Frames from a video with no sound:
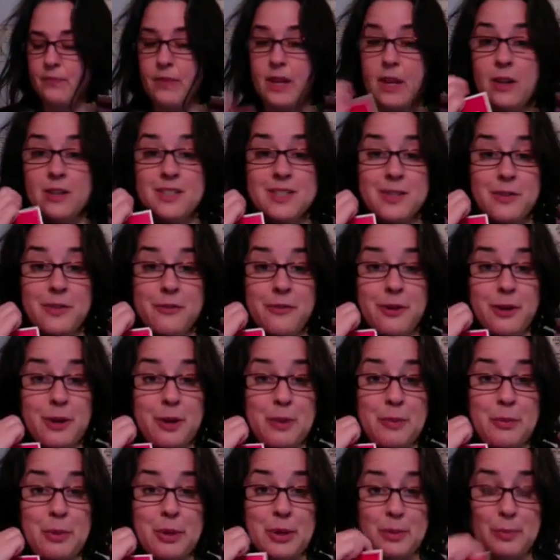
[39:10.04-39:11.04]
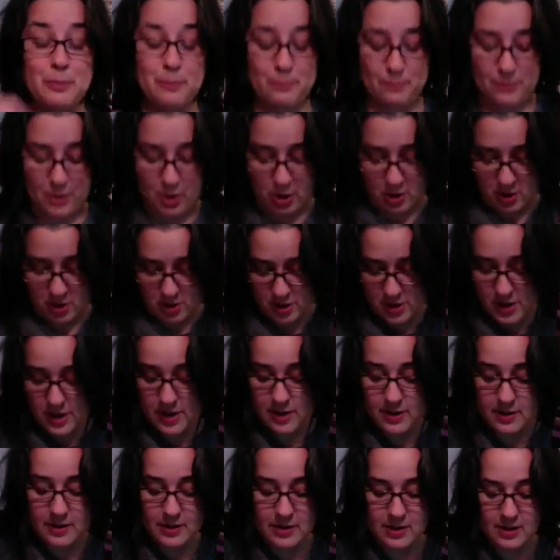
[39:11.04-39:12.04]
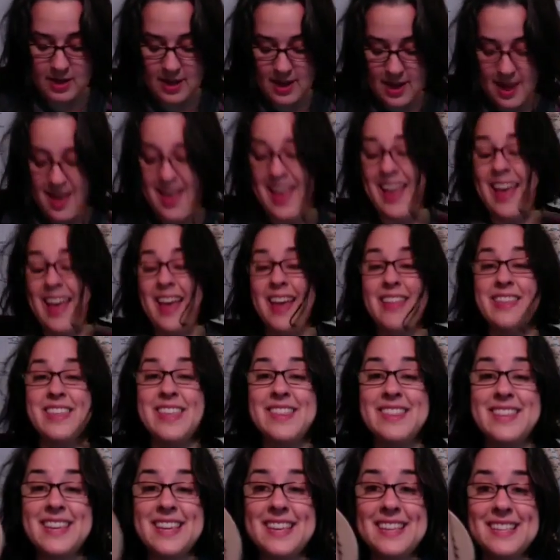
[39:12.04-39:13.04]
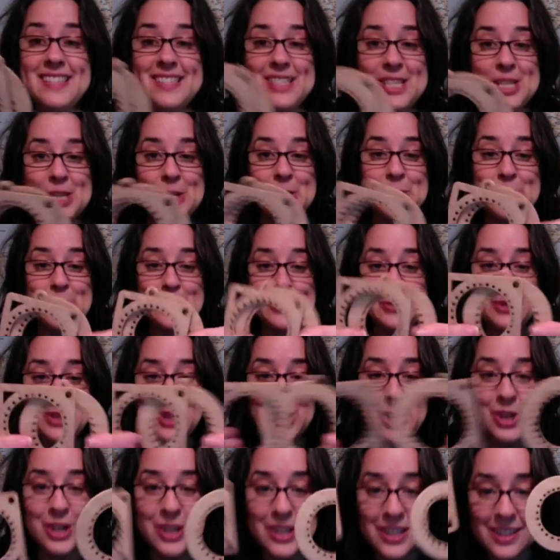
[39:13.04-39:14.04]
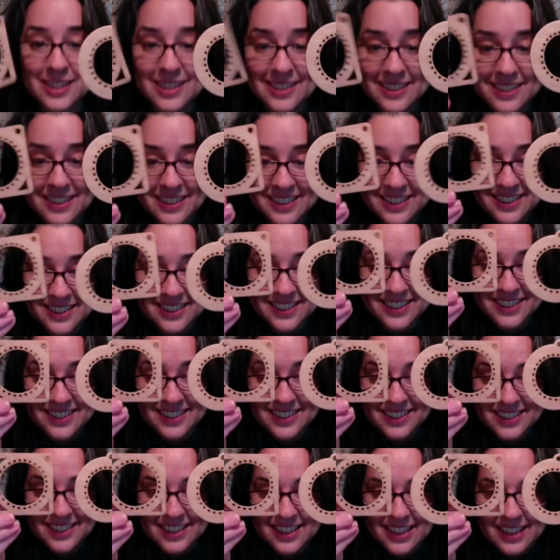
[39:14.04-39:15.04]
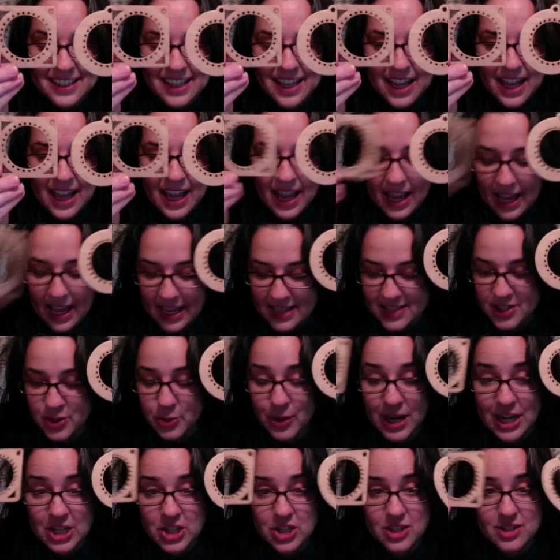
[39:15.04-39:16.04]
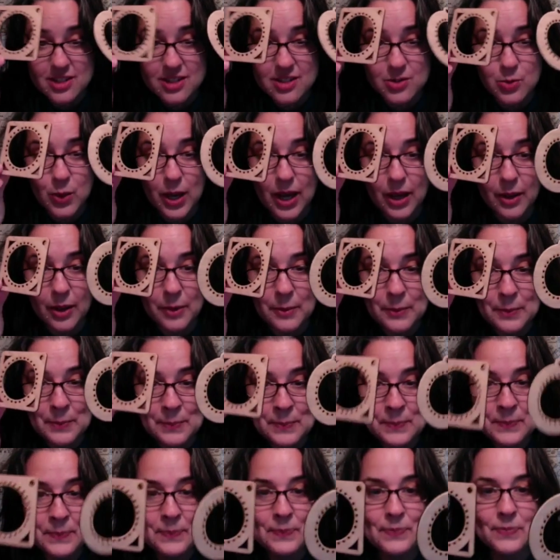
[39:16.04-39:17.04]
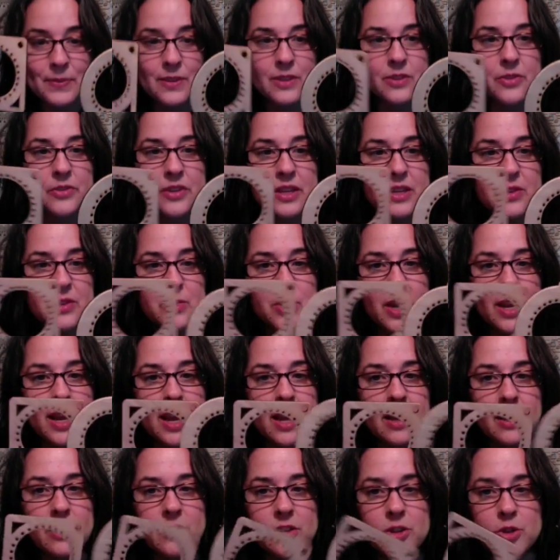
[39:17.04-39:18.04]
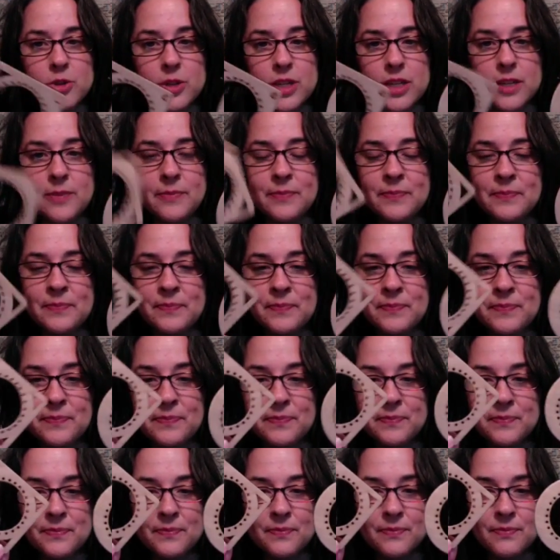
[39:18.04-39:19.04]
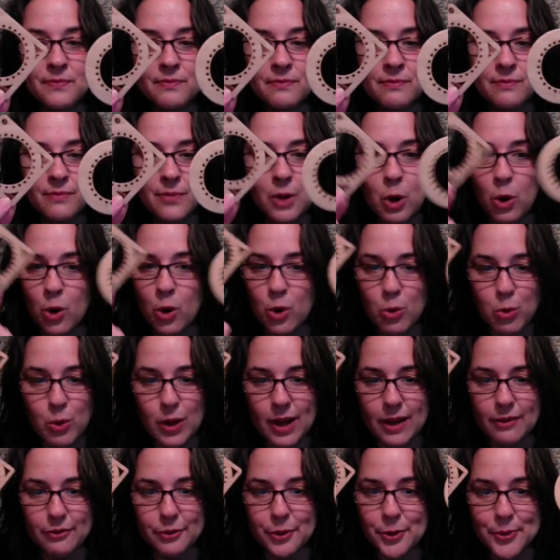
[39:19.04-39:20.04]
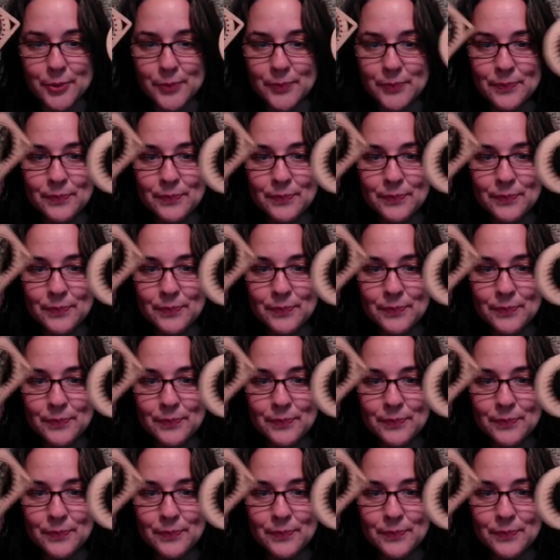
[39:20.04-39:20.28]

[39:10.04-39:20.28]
There's a very pretty card. And then these two, look. It has directions as well. So these can hang on the tree or whatever.